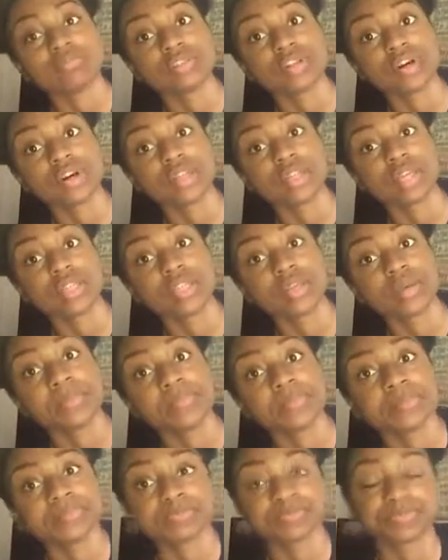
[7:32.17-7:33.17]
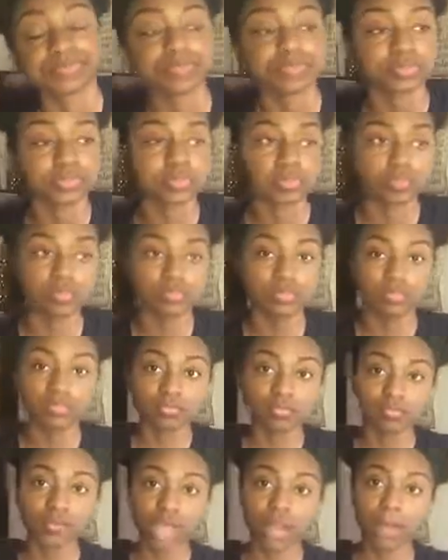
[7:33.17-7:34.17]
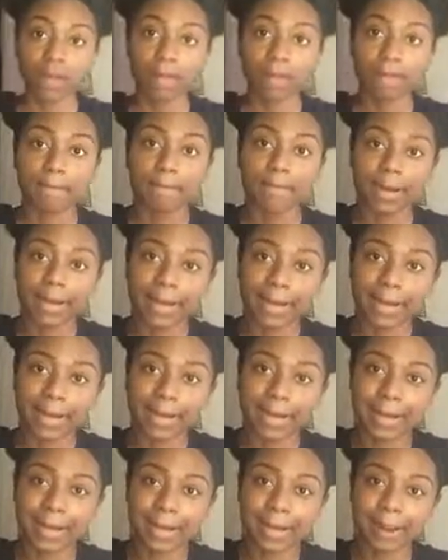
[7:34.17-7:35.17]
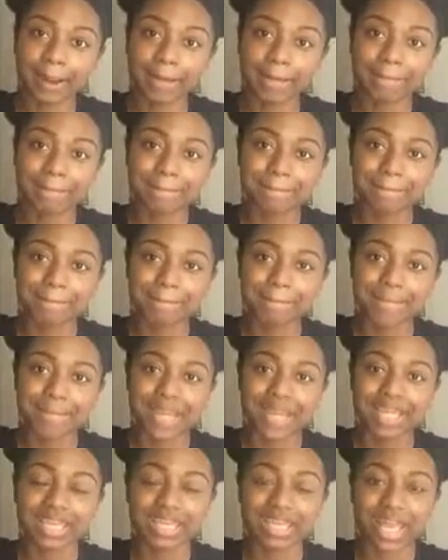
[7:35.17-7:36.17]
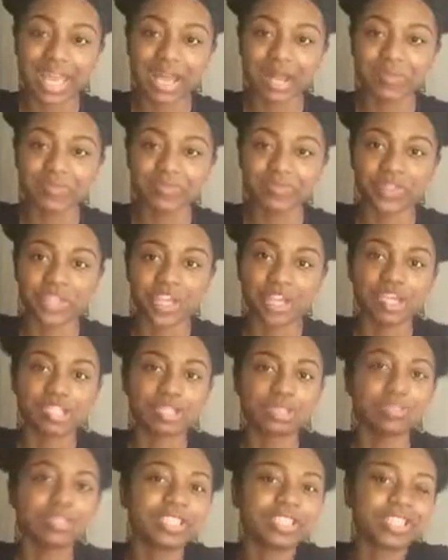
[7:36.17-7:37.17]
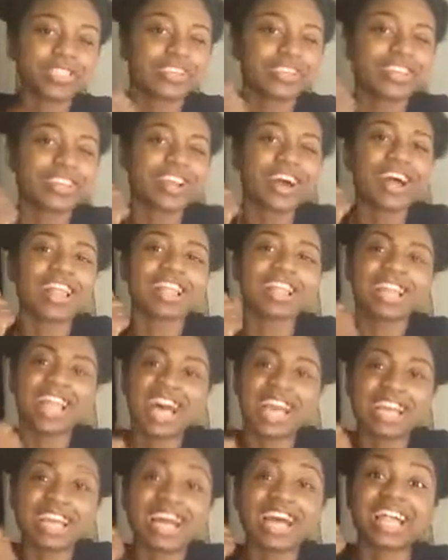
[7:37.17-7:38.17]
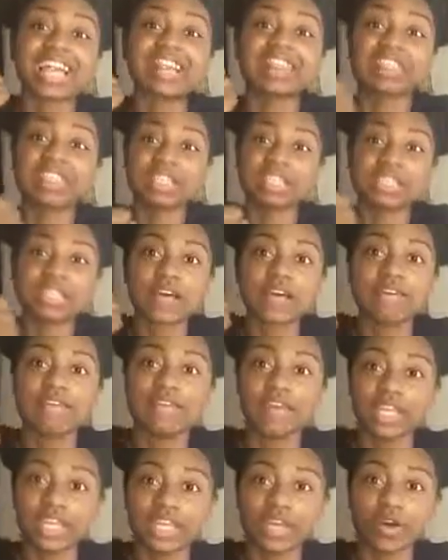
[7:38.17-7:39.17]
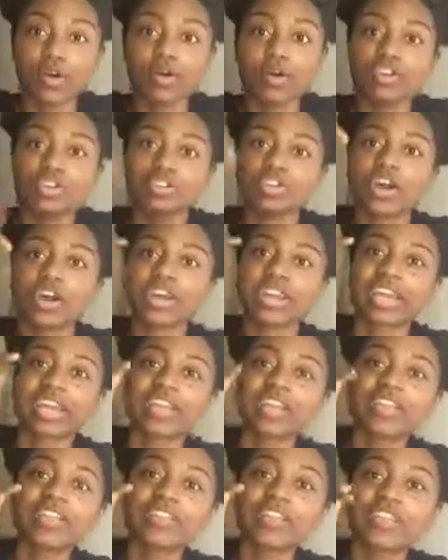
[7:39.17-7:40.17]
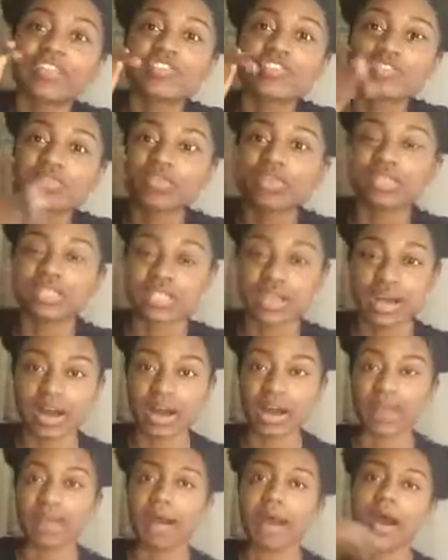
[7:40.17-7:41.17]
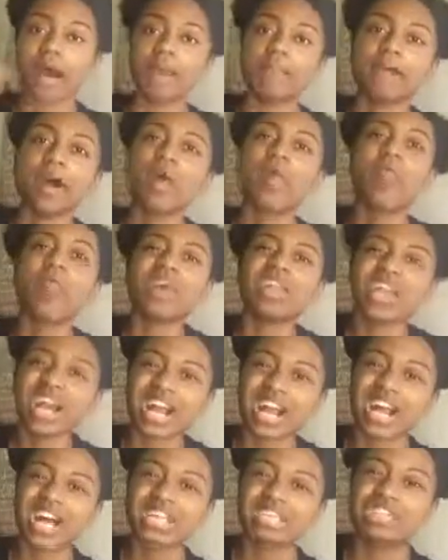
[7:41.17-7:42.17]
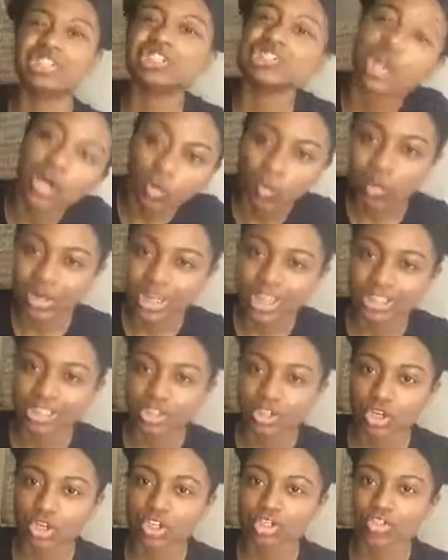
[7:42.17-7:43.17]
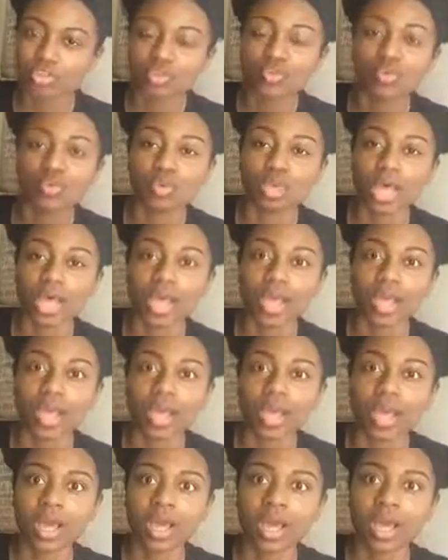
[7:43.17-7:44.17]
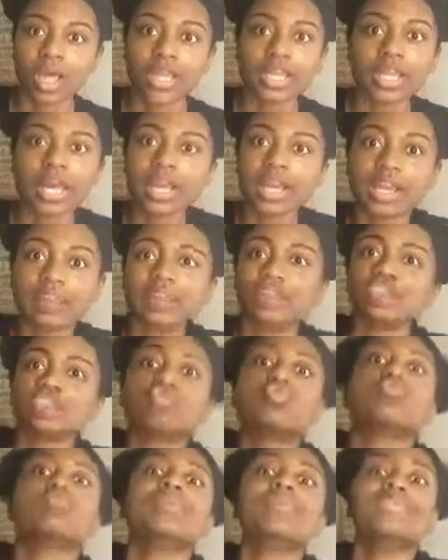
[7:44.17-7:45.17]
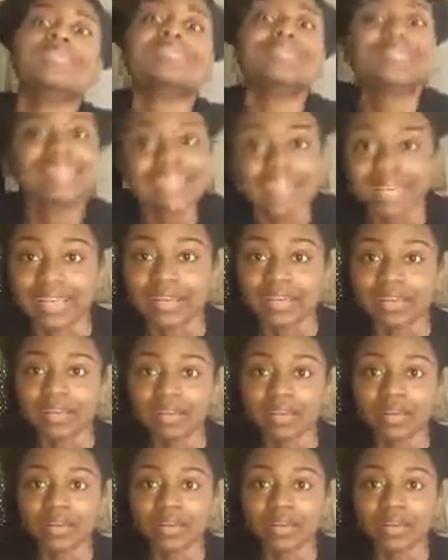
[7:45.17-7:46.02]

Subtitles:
talking like that. But, yeah. So make sure y'all like this video so y'all can hear another story time about when I got jumped when I started school, like not even 2 weeks in